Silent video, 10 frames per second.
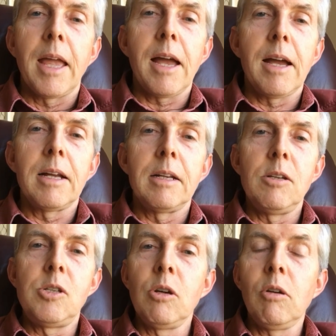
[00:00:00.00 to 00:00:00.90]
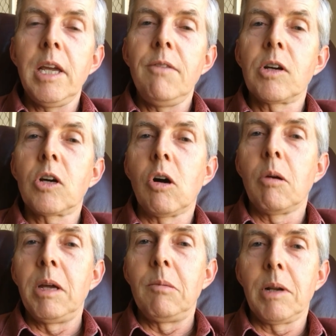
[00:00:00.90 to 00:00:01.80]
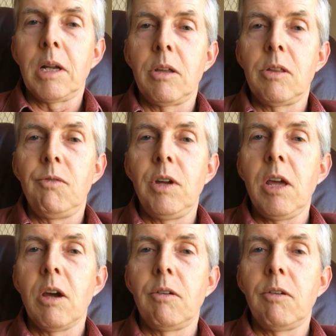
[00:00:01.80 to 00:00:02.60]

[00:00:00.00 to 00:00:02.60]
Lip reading: Do leave a comment below the video